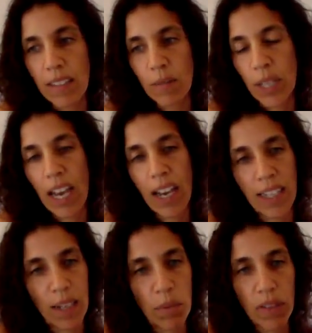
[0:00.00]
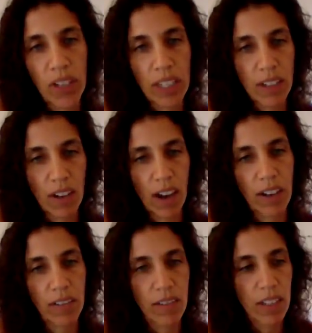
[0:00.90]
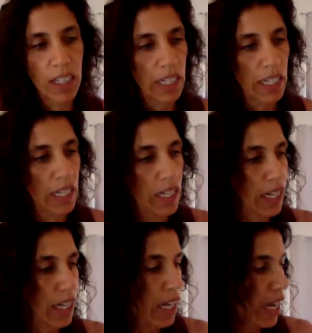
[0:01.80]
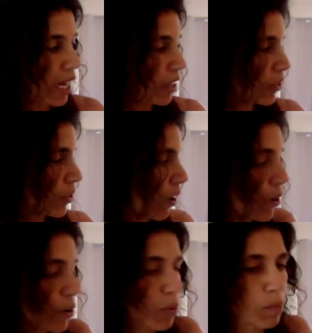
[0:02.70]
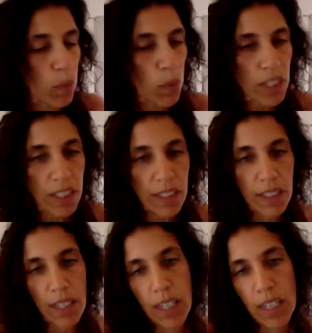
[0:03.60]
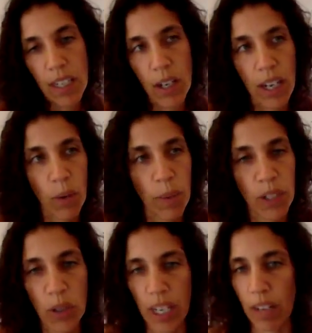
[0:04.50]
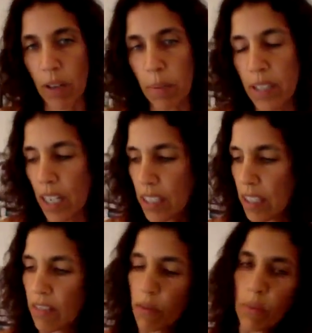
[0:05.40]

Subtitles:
we can't keep living in denial. So, but when we're talking reproductive